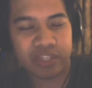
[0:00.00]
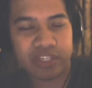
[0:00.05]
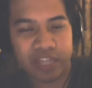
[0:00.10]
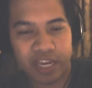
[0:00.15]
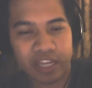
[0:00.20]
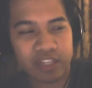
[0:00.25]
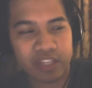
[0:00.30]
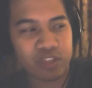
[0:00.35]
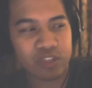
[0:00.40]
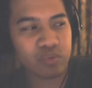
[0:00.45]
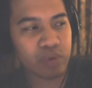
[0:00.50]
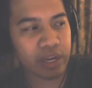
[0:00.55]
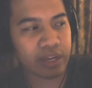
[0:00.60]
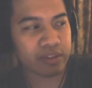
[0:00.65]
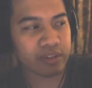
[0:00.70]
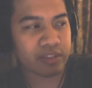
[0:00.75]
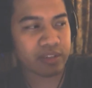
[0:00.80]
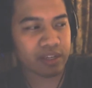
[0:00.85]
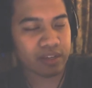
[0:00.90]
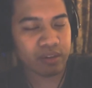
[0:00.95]
ends right
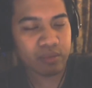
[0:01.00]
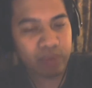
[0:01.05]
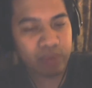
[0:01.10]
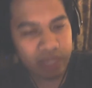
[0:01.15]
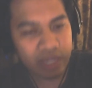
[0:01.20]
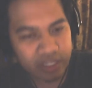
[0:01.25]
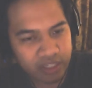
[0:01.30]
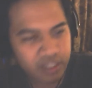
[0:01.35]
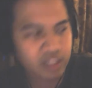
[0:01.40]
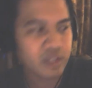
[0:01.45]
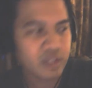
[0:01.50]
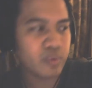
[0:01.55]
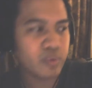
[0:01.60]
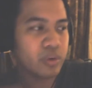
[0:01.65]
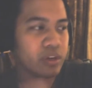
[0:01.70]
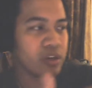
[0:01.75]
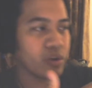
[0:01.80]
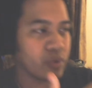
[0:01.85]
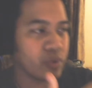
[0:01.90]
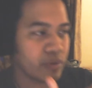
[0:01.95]
outside of the range, and then you want
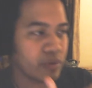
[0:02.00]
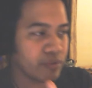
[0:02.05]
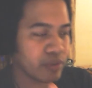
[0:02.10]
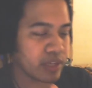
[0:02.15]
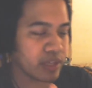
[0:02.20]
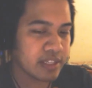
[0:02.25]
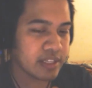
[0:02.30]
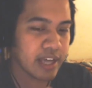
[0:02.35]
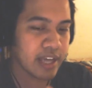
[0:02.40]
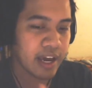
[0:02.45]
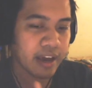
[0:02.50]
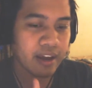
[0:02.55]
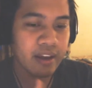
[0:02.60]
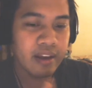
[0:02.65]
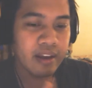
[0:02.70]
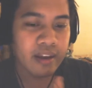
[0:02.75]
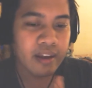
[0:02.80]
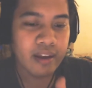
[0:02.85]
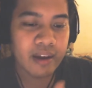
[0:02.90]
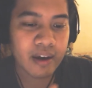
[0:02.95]
to go in for the attack.
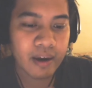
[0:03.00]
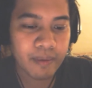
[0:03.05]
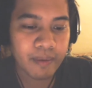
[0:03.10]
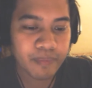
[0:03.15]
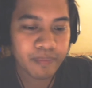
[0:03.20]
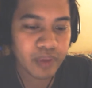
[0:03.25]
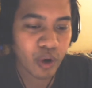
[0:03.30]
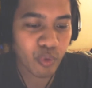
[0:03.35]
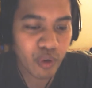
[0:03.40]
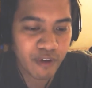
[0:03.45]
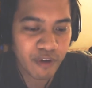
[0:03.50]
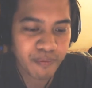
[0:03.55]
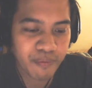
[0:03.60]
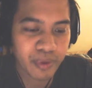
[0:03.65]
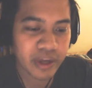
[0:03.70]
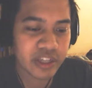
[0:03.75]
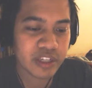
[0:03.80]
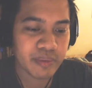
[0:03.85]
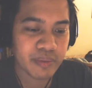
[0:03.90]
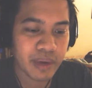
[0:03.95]
A whiff
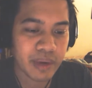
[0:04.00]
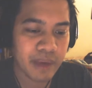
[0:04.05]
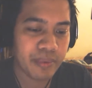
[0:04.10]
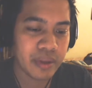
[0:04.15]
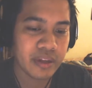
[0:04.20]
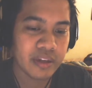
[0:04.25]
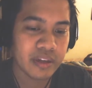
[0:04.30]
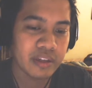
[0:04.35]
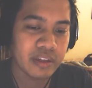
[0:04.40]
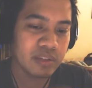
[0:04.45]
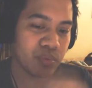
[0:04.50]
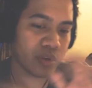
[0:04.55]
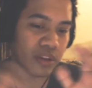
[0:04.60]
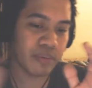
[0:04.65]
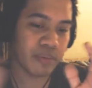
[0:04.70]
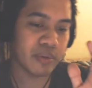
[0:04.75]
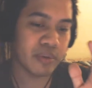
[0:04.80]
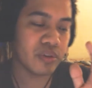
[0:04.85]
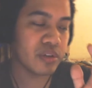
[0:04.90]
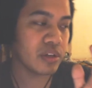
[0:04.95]
punish, in my opinion, is one of
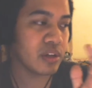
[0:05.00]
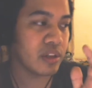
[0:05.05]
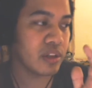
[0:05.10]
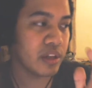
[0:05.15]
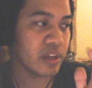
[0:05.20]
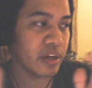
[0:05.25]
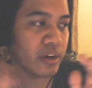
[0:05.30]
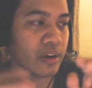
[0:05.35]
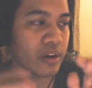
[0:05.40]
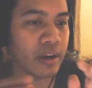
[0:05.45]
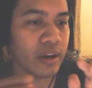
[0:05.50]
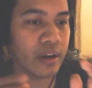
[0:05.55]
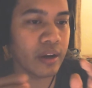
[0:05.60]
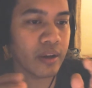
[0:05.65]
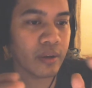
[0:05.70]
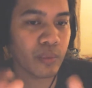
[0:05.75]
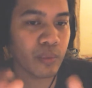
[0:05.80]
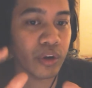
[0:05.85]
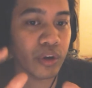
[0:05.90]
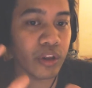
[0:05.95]

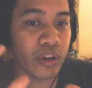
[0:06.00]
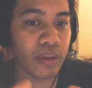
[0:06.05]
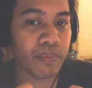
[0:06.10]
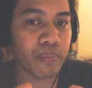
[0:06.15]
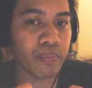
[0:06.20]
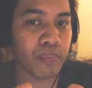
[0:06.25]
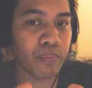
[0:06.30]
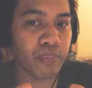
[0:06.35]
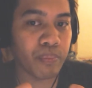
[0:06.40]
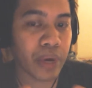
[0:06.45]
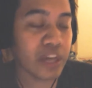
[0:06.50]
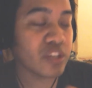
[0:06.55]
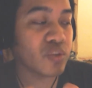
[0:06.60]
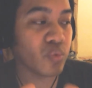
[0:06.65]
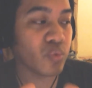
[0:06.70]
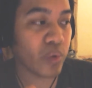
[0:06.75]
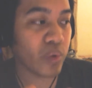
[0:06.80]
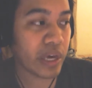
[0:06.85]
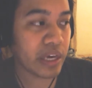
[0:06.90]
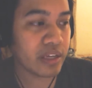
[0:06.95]
the best
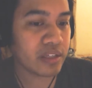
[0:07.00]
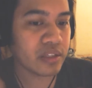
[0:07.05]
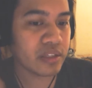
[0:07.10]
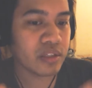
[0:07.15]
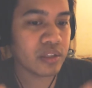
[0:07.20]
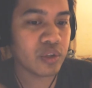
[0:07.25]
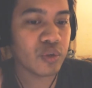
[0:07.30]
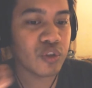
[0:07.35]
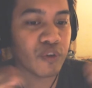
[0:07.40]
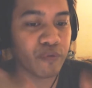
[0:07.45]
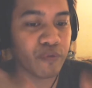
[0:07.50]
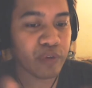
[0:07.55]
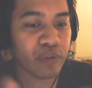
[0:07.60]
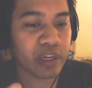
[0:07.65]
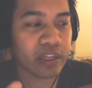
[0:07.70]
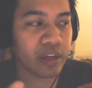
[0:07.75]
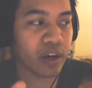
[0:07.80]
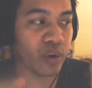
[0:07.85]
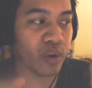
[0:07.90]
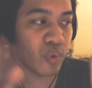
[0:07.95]
ways to
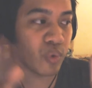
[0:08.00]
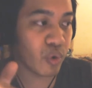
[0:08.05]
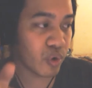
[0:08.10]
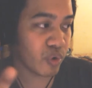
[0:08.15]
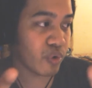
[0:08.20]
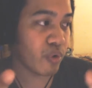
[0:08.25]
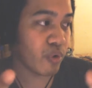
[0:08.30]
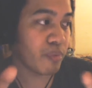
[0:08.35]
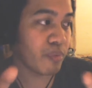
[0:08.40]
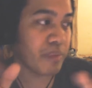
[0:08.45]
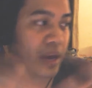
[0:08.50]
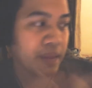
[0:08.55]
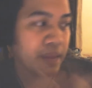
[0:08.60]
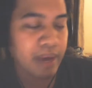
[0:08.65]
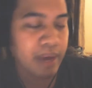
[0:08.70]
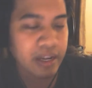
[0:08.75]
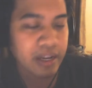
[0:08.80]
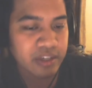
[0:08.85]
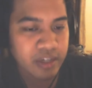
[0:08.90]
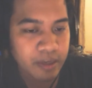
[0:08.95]
defeat a quote-unquote bad
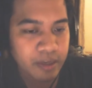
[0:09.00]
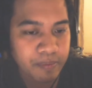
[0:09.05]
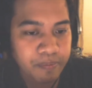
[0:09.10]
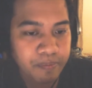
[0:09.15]
matchup.